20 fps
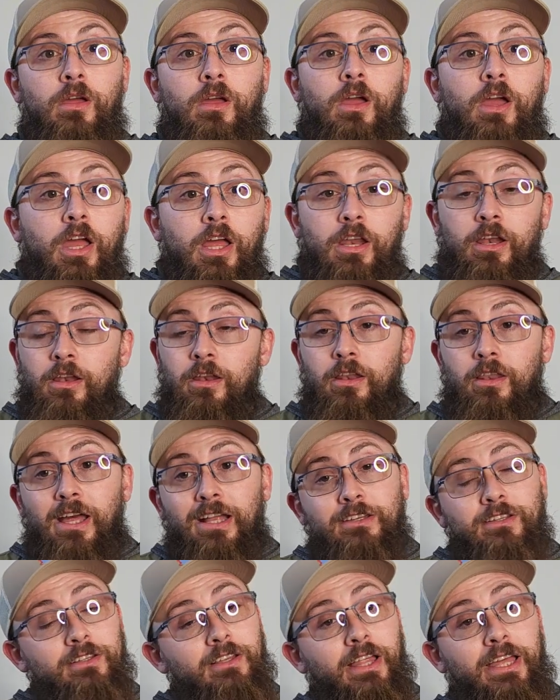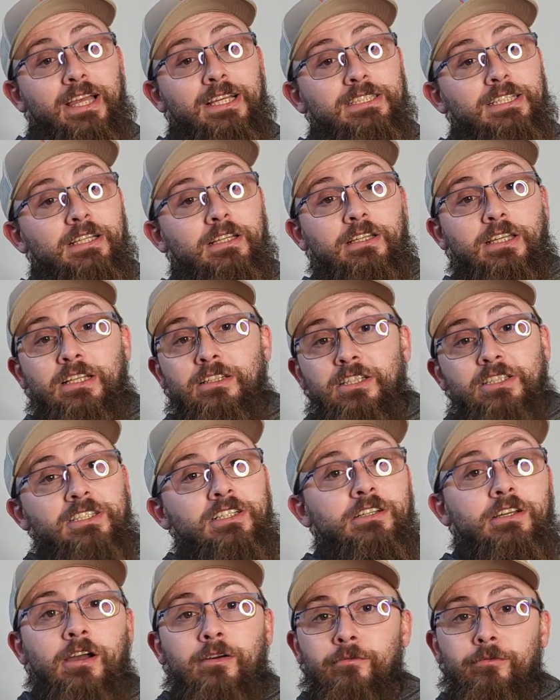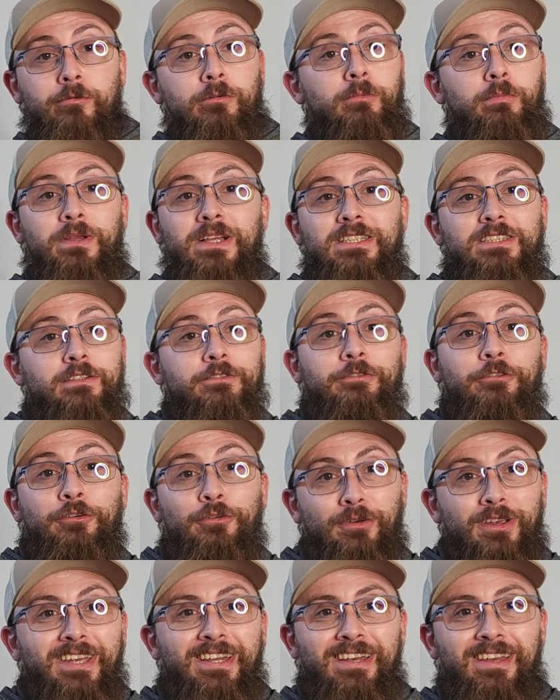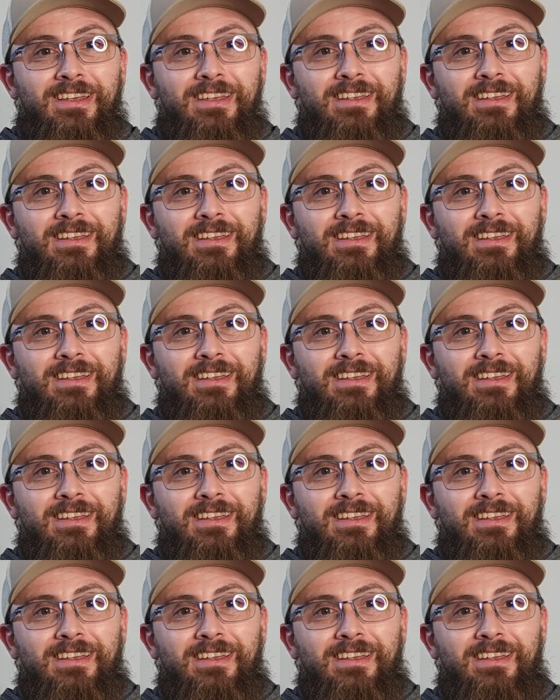And that, like I said, that doesn't come from a place of greed.